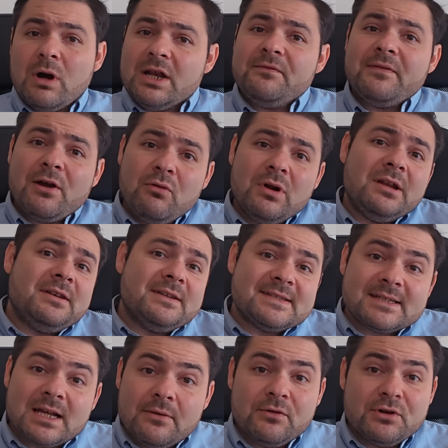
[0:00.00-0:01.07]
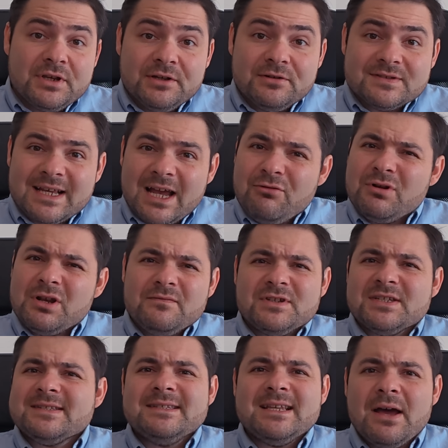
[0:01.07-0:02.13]
what if I want to discover deals I would
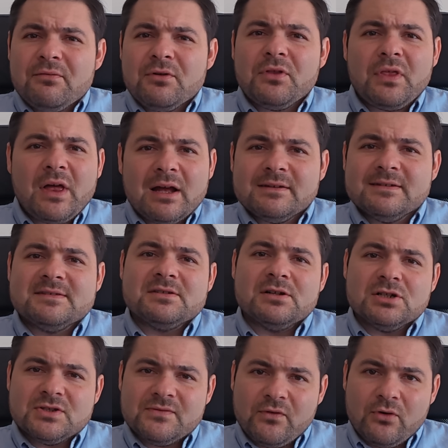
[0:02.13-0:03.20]
have just never thought to search